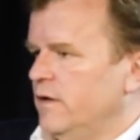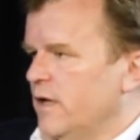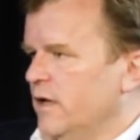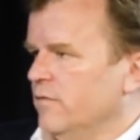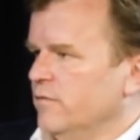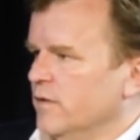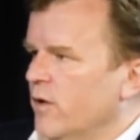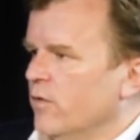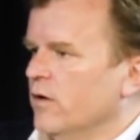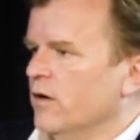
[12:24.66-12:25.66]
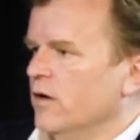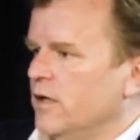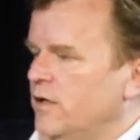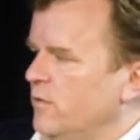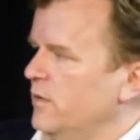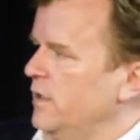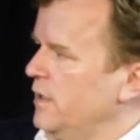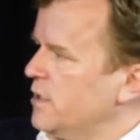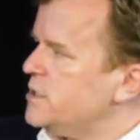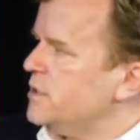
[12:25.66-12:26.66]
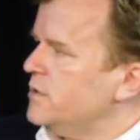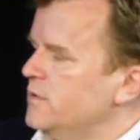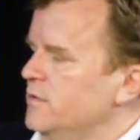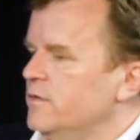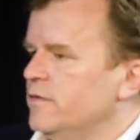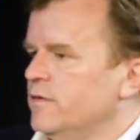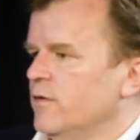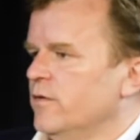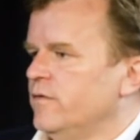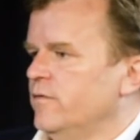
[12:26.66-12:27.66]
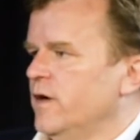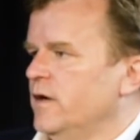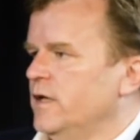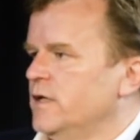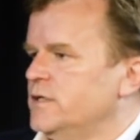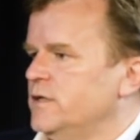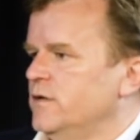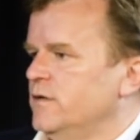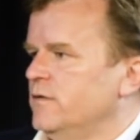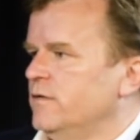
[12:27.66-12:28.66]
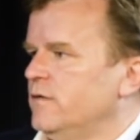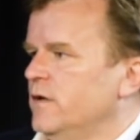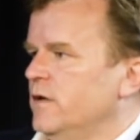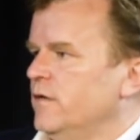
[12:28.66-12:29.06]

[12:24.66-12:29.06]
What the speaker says: kind of lower acuity issues, lower severity issues.